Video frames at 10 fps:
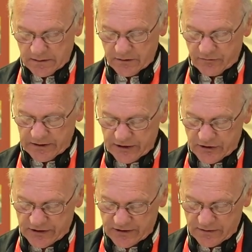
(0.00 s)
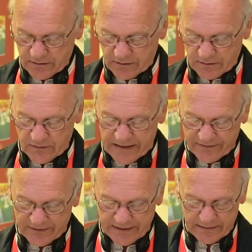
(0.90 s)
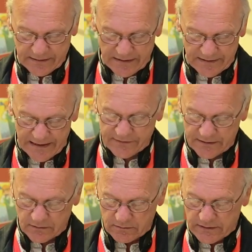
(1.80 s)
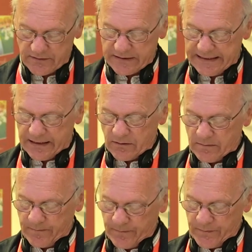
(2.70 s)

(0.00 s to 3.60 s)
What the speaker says: the religious, the ethical, and the legal,